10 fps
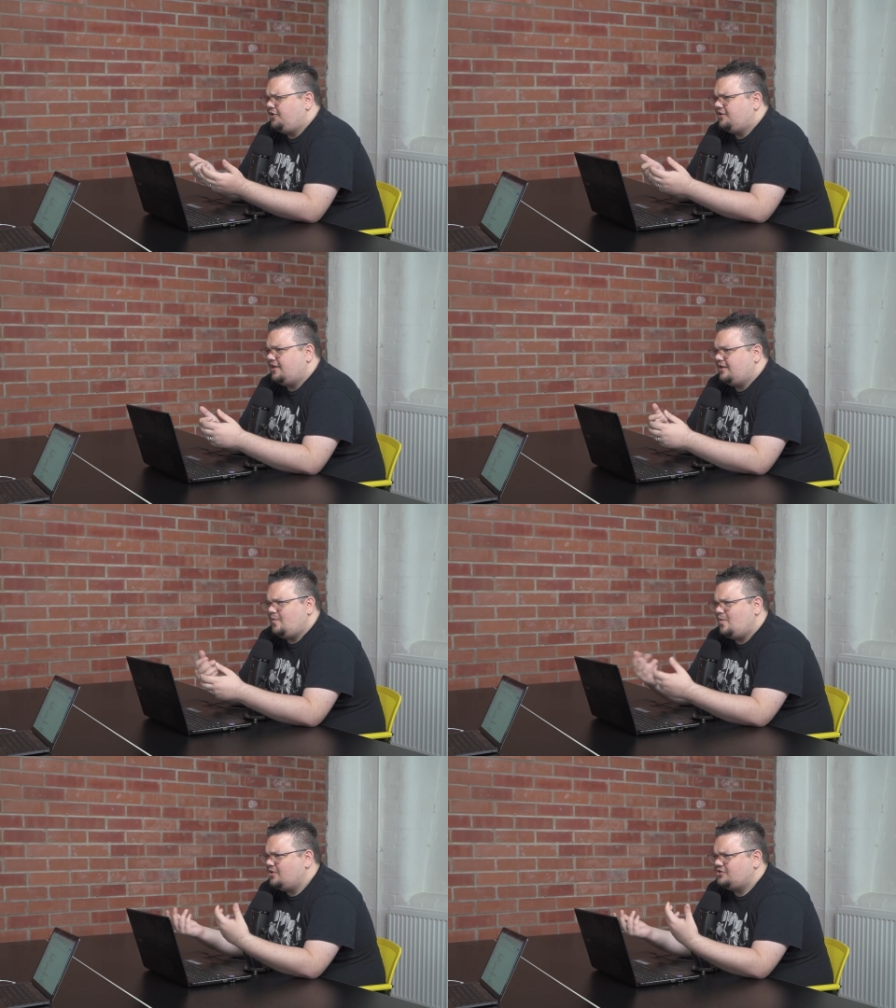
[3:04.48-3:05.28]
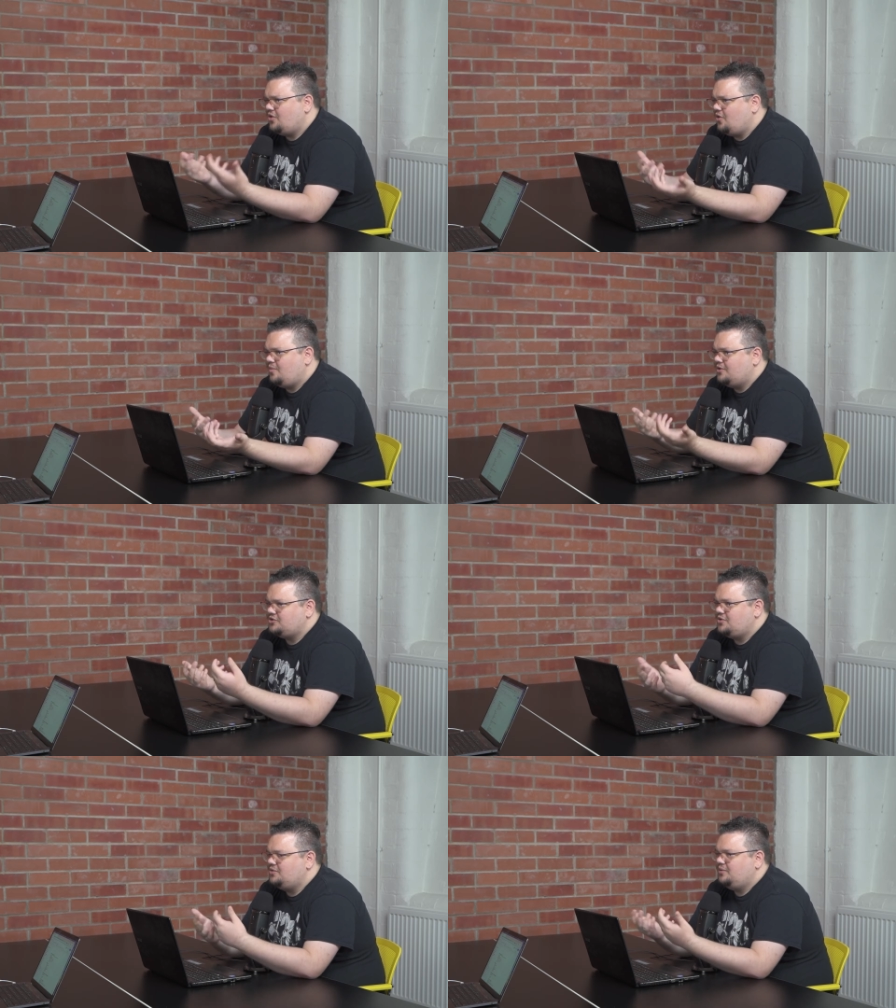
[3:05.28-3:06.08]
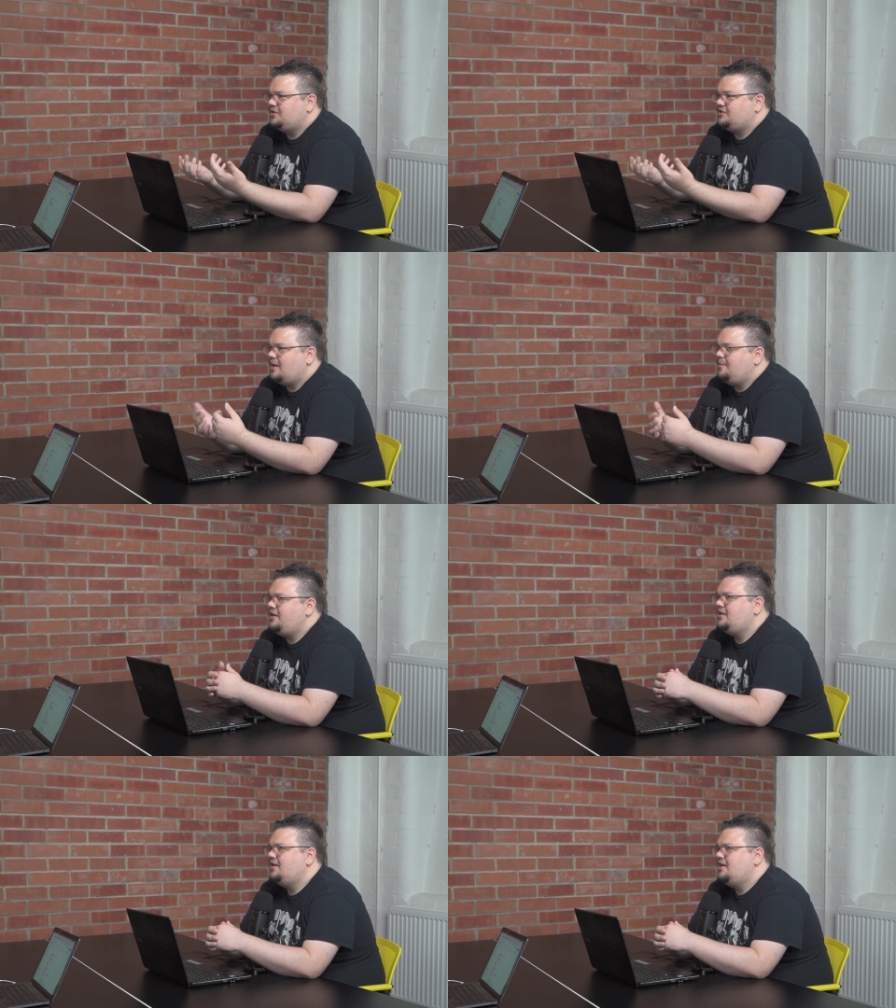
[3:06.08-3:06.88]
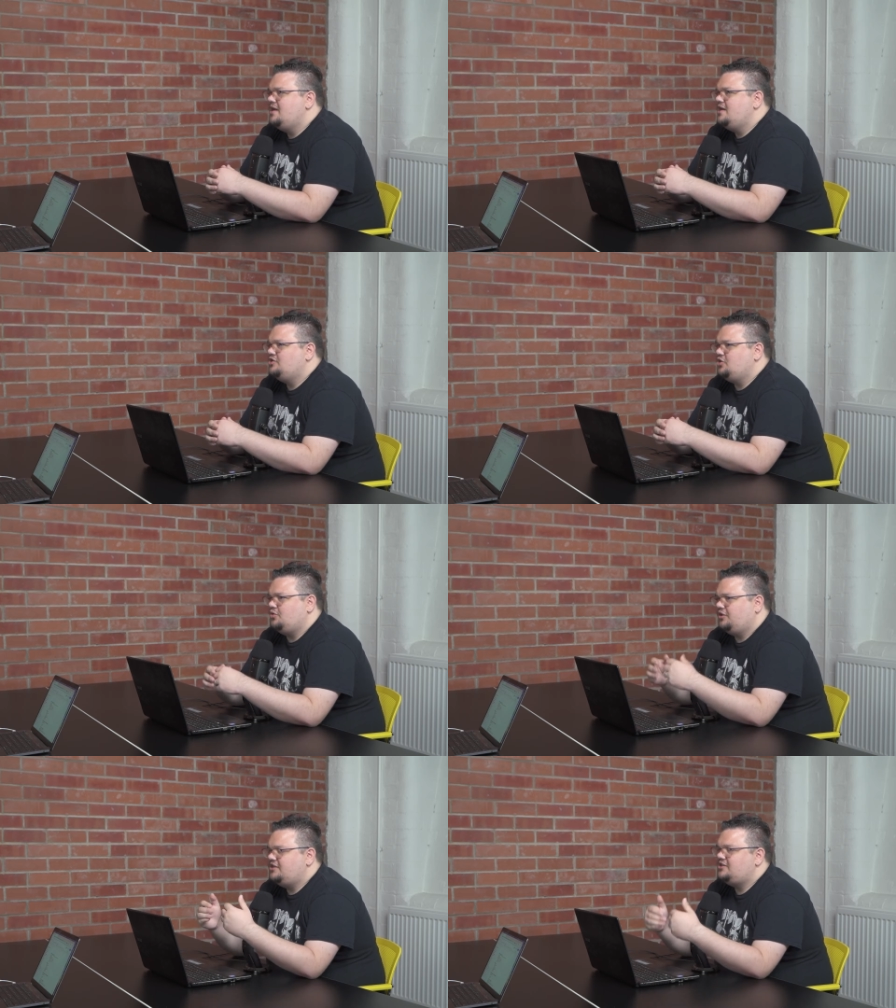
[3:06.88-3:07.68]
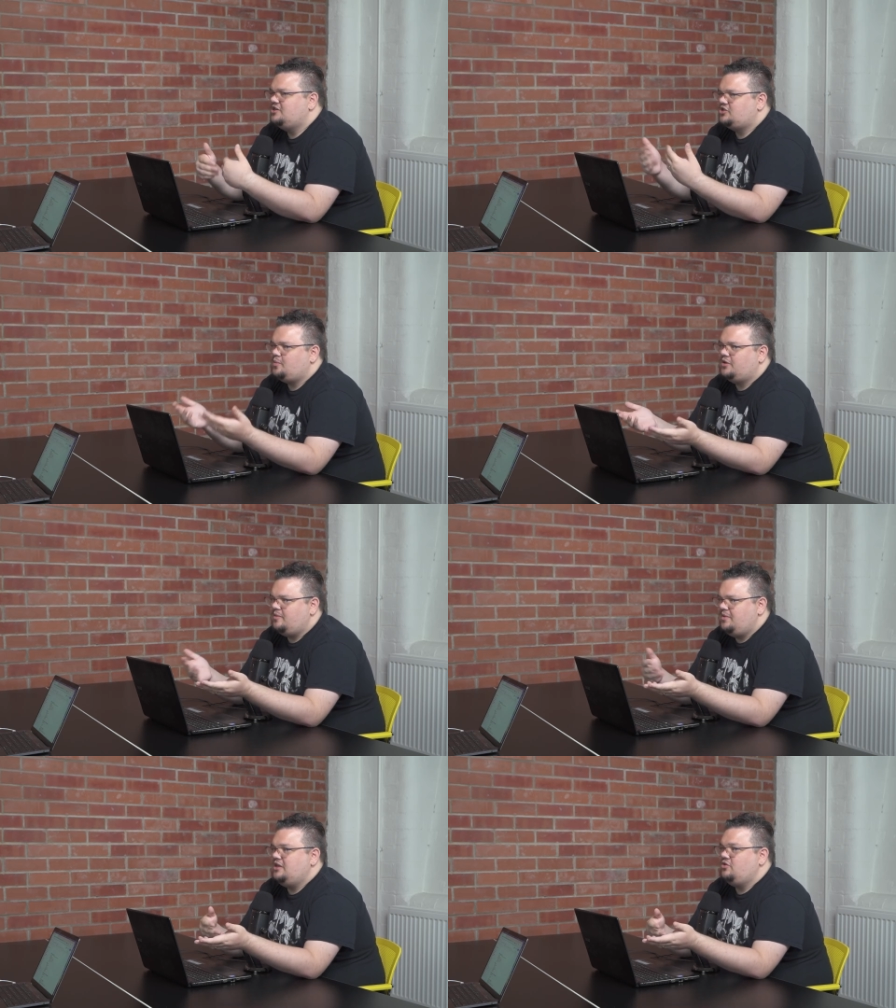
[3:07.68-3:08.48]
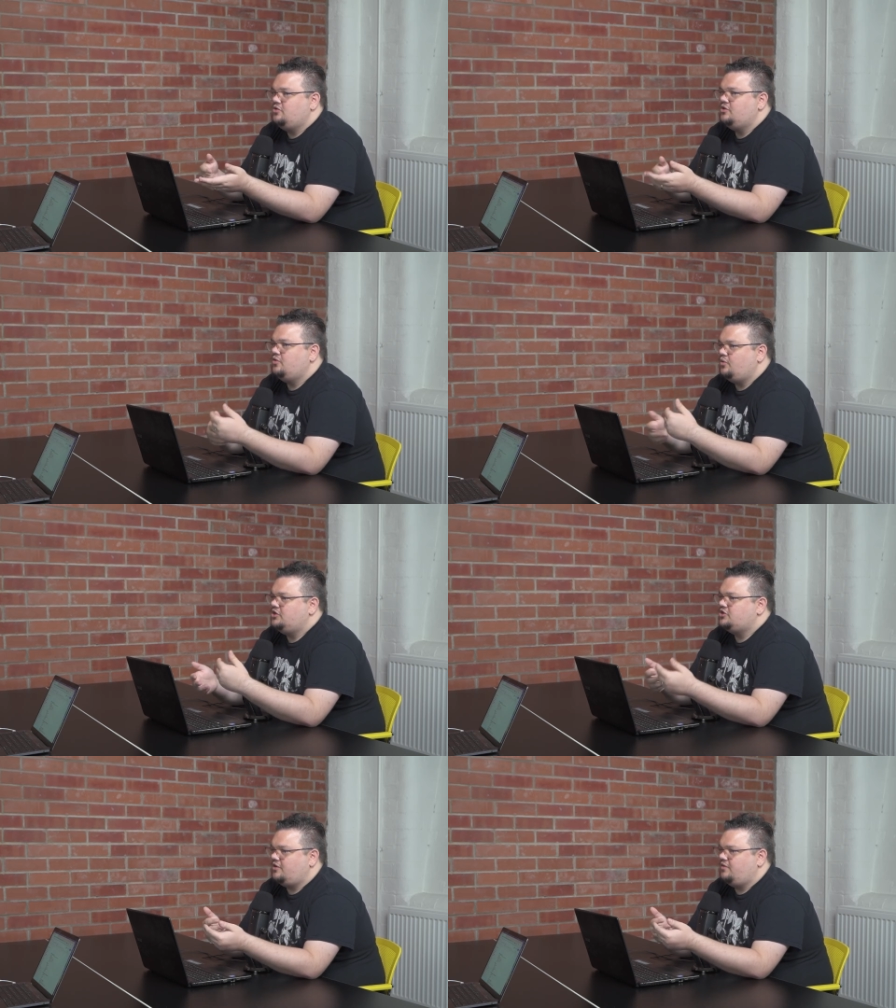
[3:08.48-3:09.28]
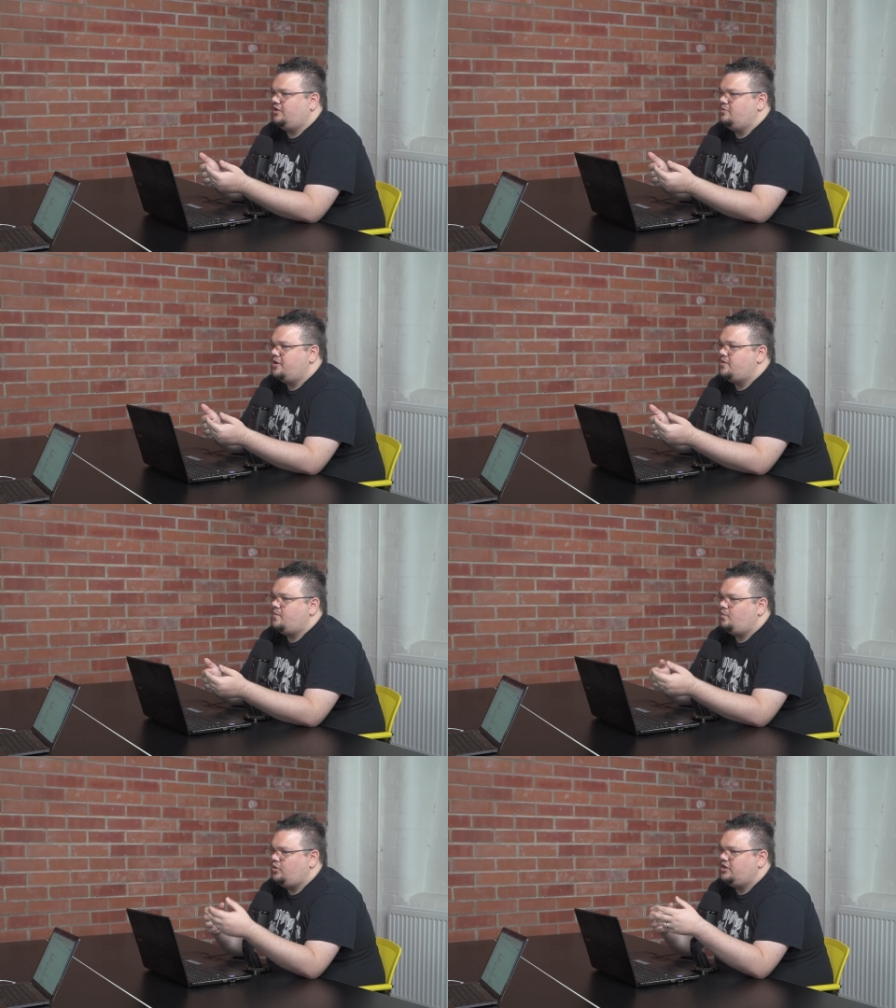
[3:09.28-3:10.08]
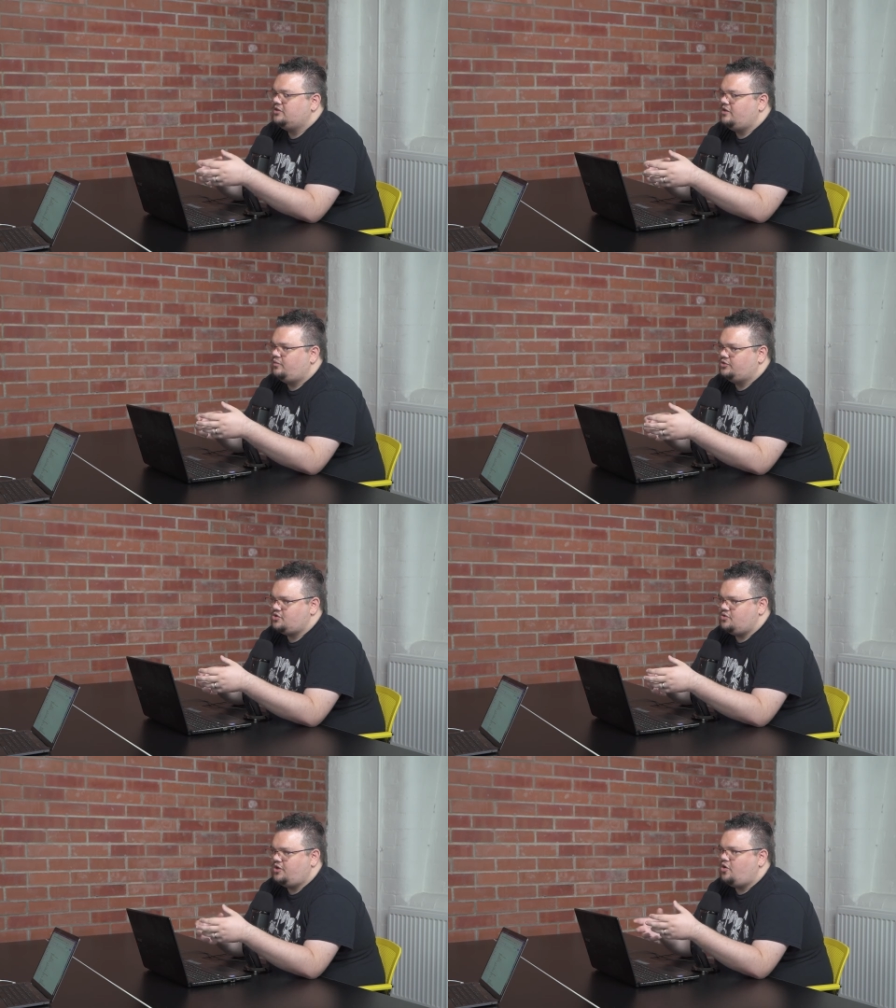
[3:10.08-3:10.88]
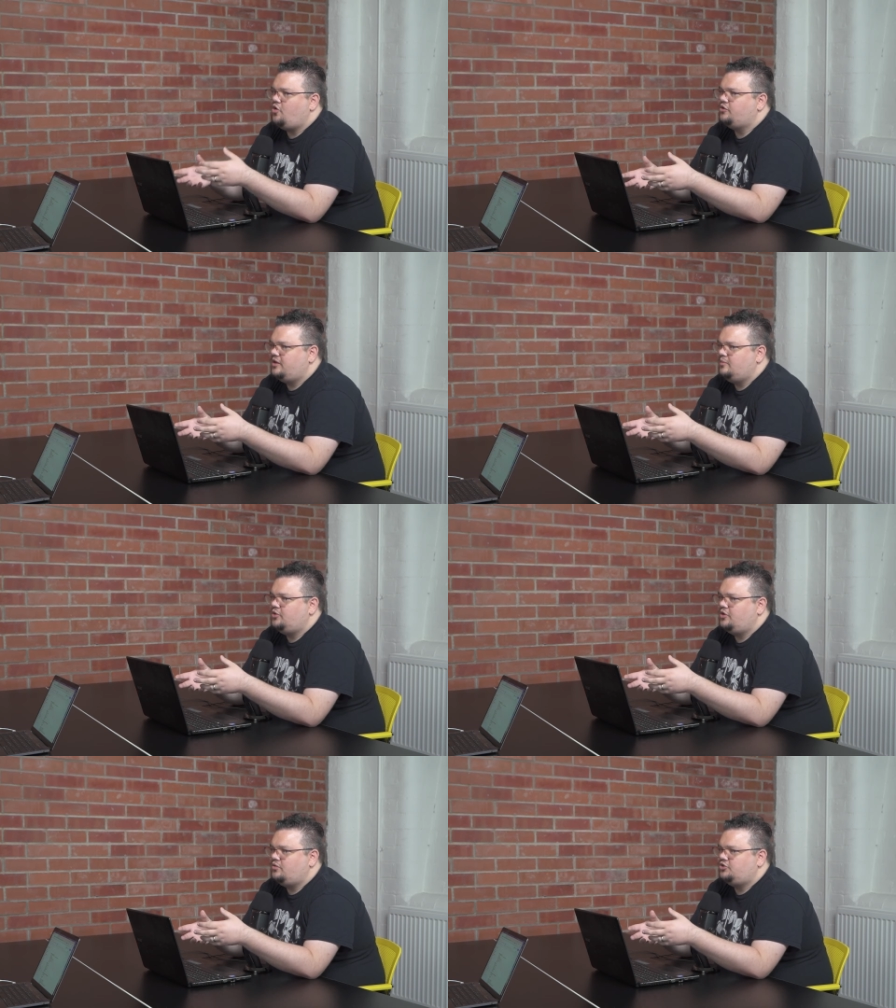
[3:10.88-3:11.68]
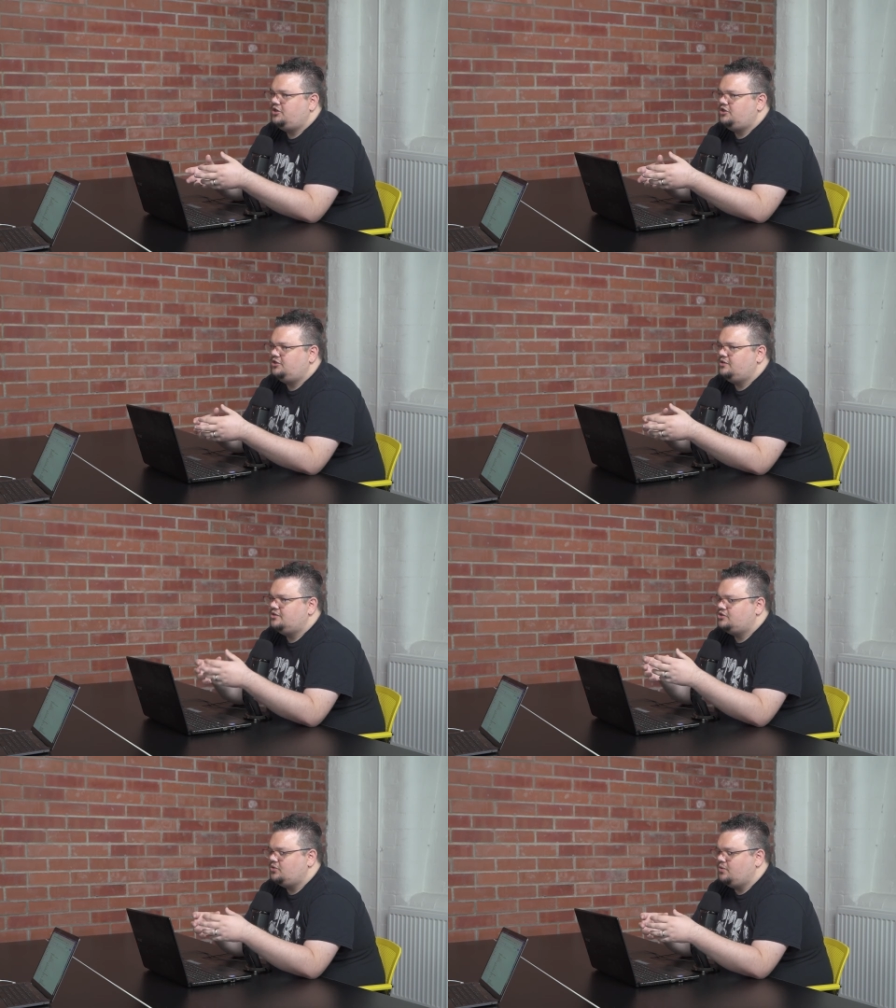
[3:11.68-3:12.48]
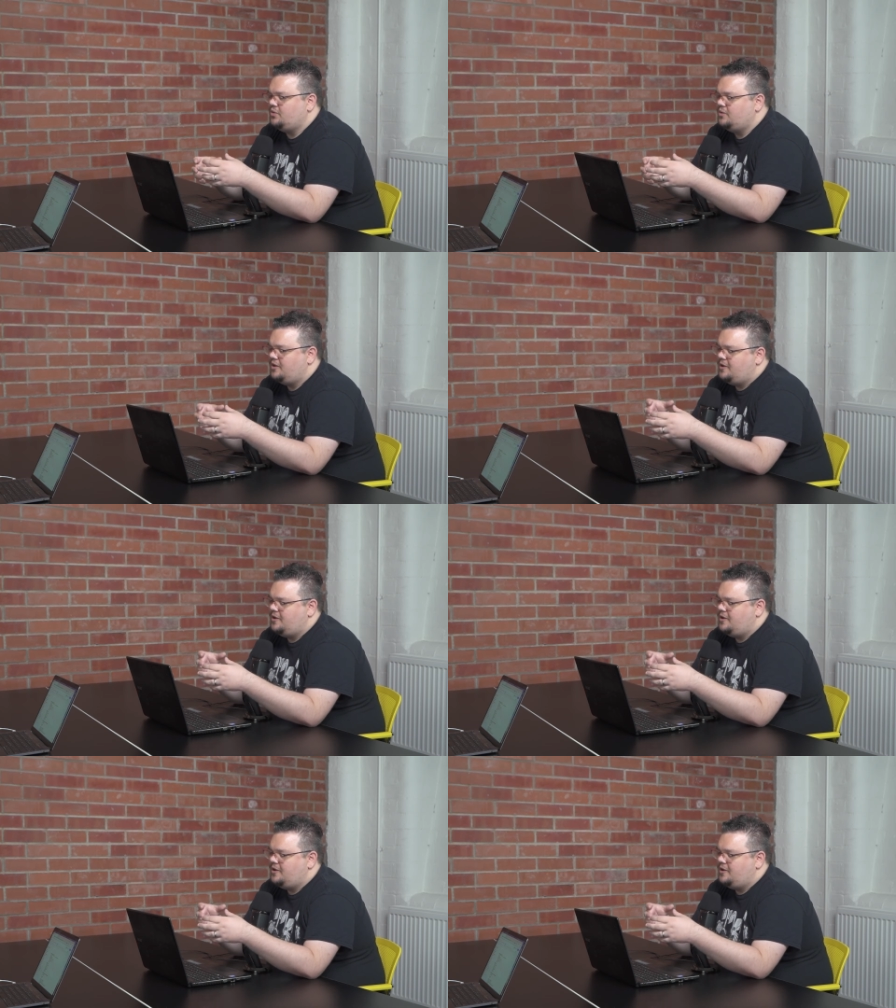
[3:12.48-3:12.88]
you're thinking, well, what's hot, what's cold, what does that mean? So let's say someone like me and you that know each other really well, we could have what's called a hot table negotiation. So